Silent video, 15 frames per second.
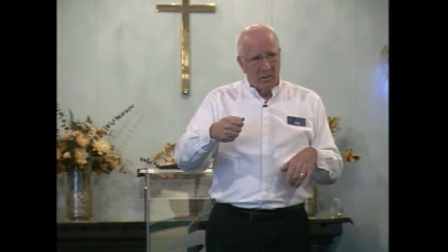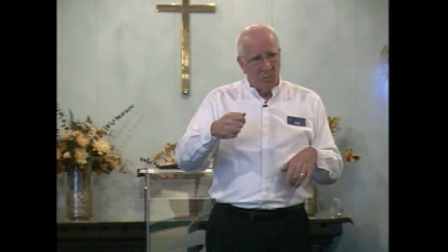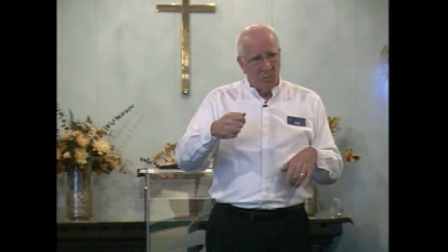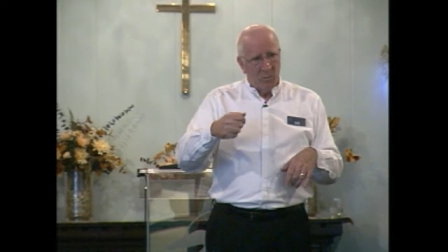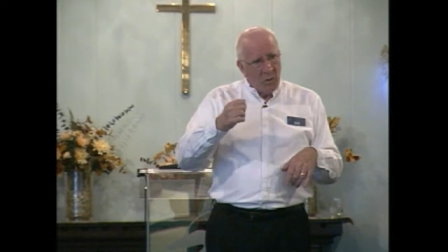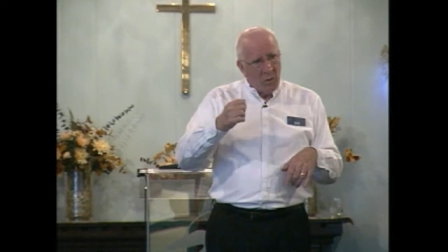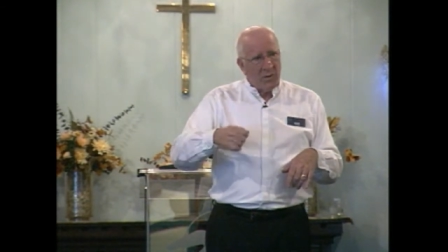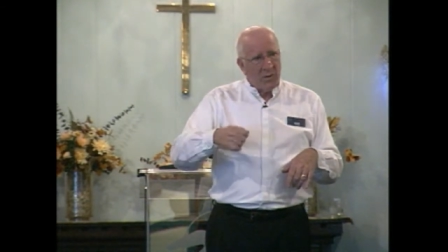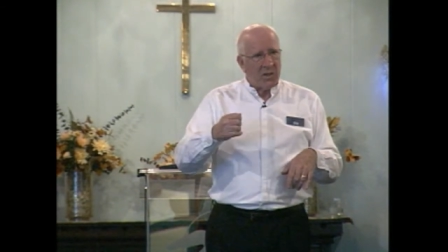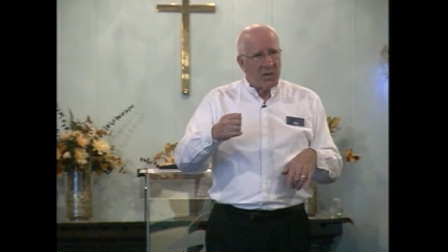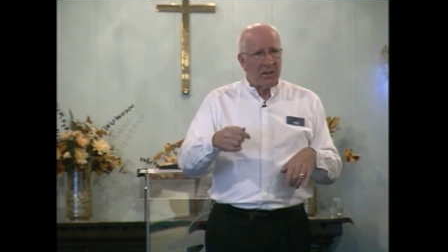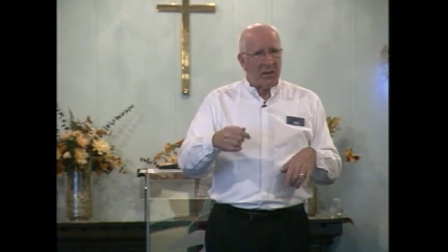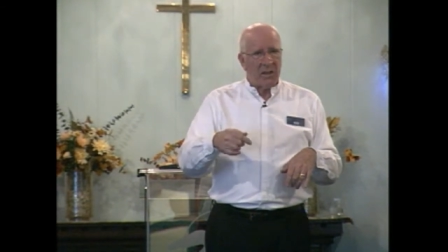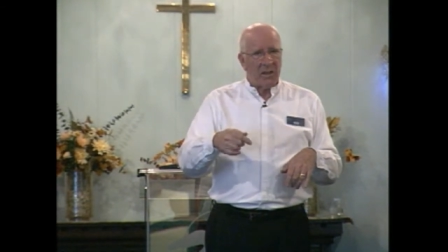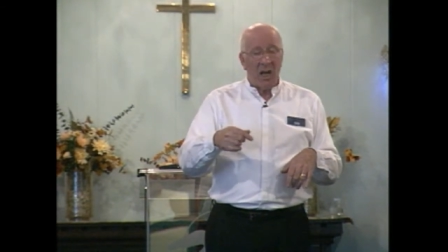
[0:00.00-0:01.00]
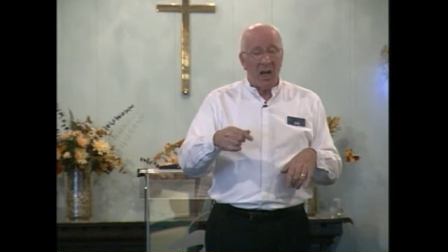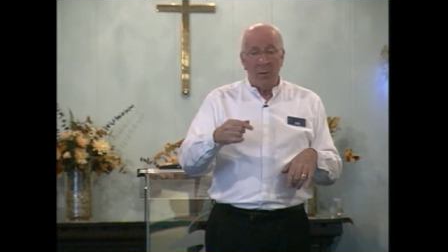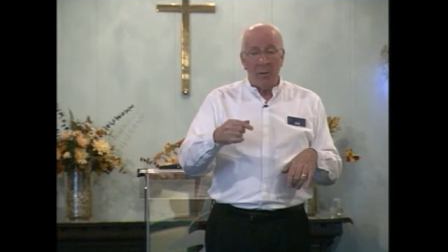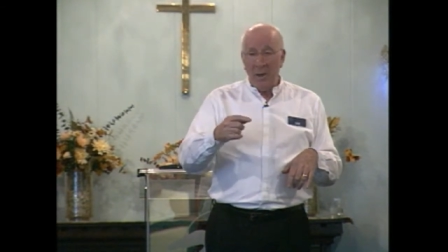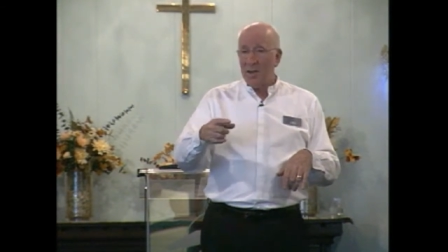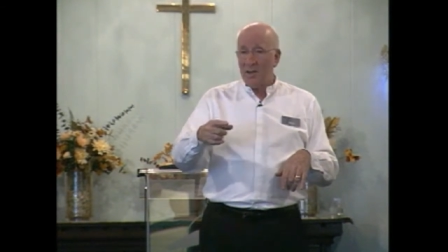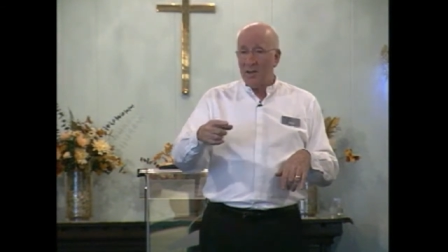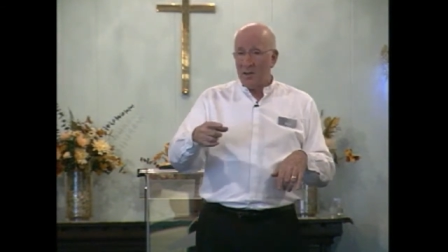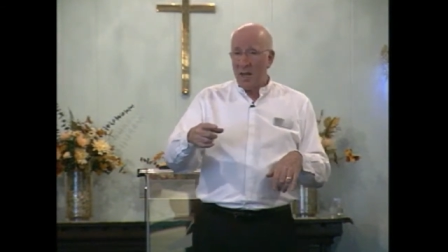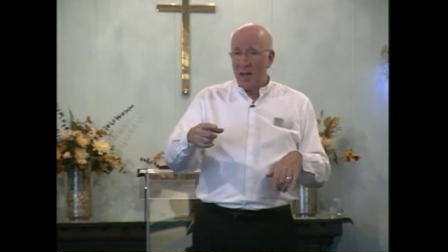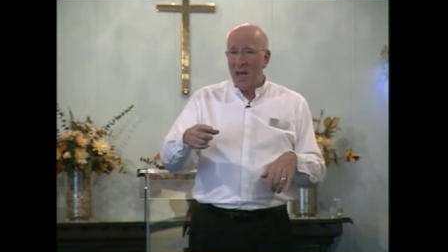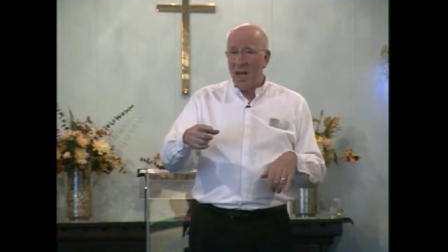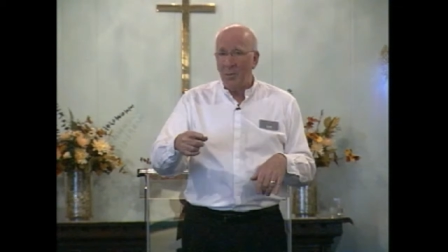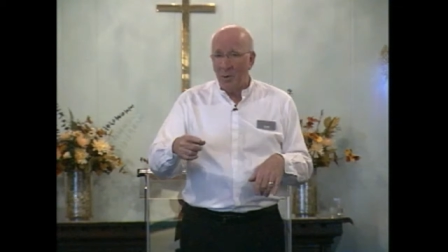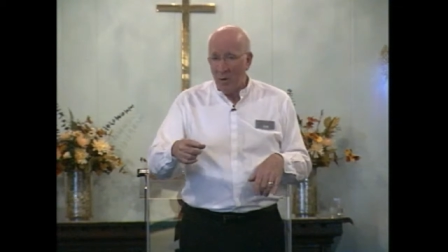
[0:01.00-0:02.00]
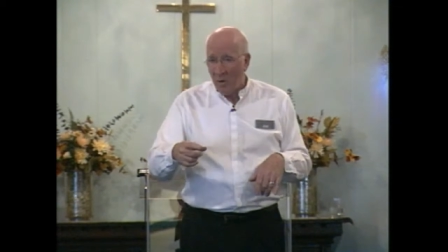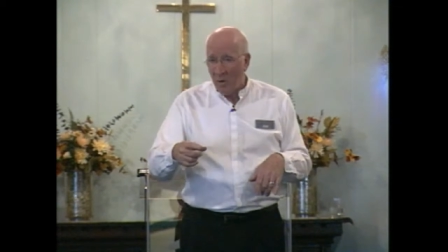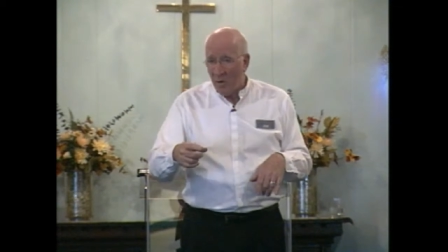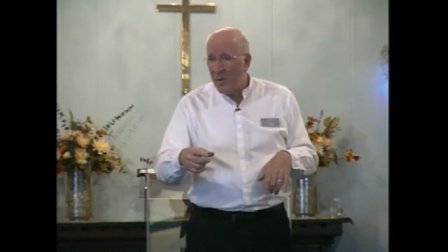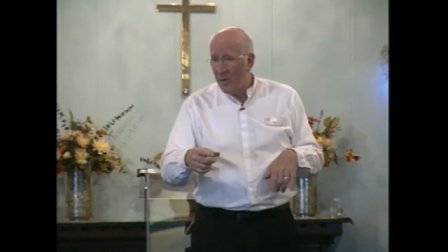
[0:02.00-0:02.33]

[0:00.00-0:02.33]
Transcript: One step at a time. As an example.